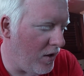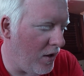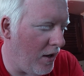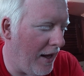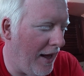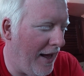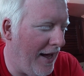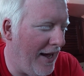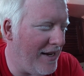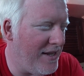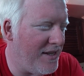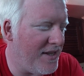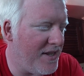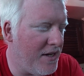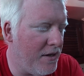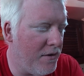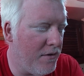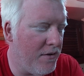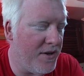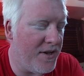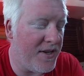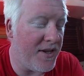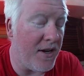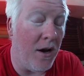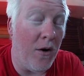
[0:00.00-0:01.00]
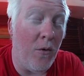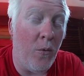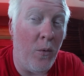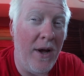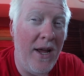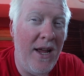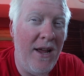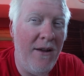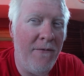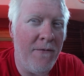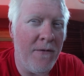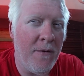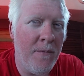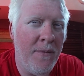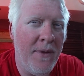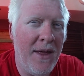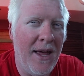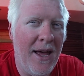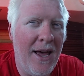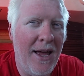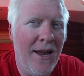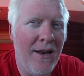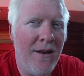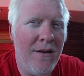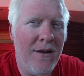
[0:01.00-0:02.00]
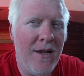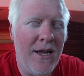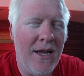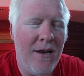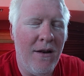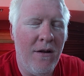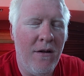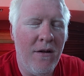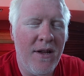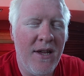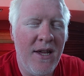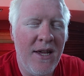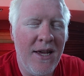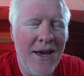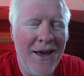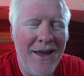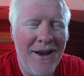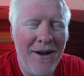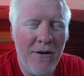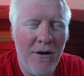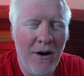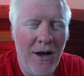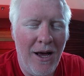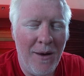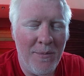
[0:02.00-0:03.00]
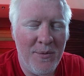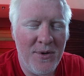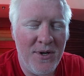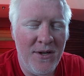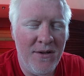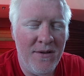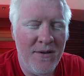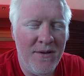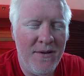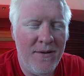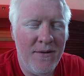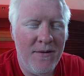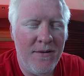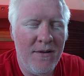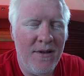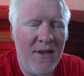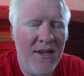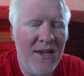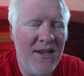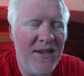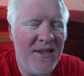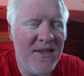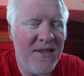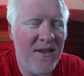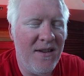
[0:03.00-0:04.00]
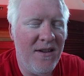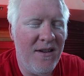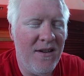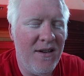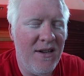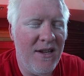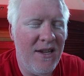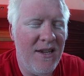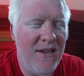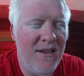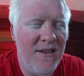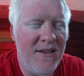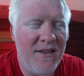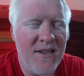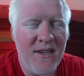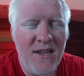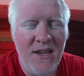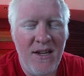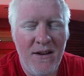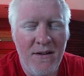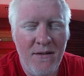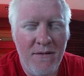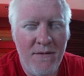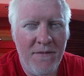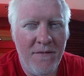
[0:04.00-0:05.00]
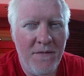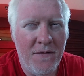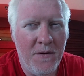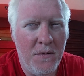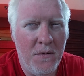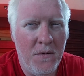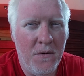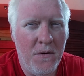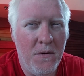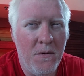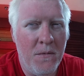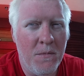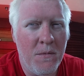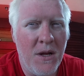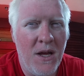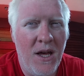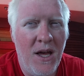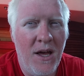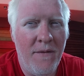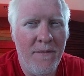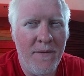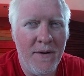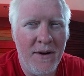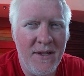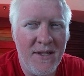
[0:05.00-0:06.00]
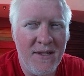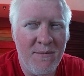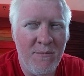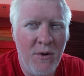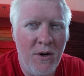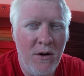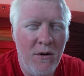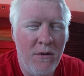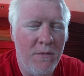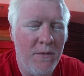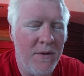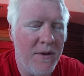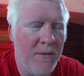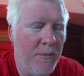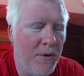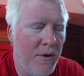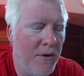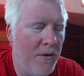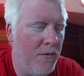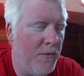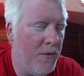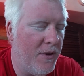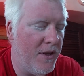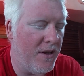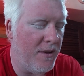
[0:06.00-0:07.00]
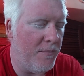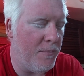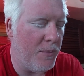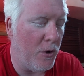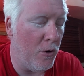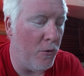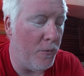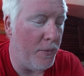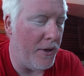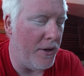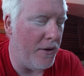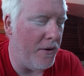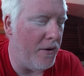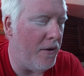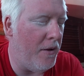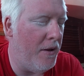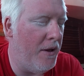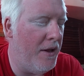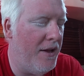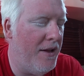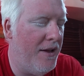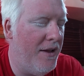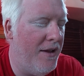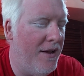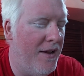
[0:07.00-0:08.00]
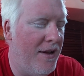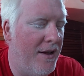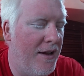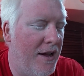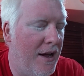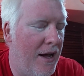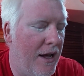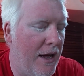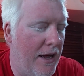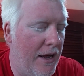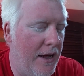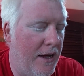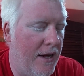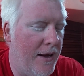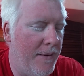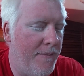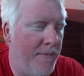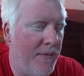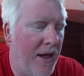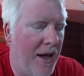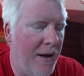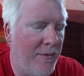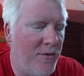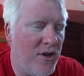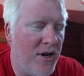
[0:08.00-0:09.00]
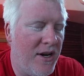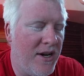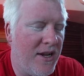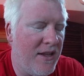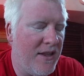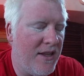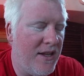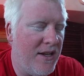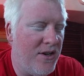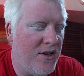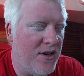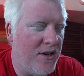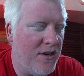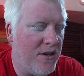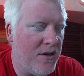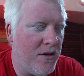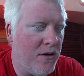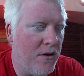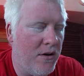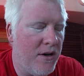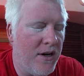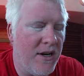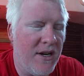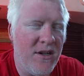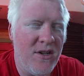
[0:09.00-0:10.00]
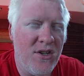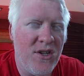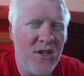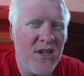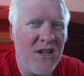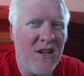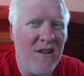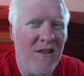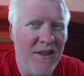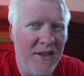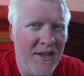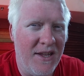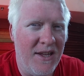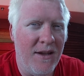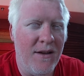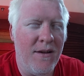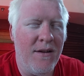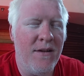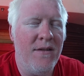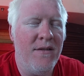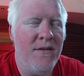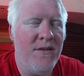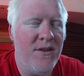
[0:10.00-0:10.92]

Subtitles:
I steer us away from that and looking at our options. Lisa is in full confidence mode with a boat pole. I'm trying to get the engine to start, and it's just clicking.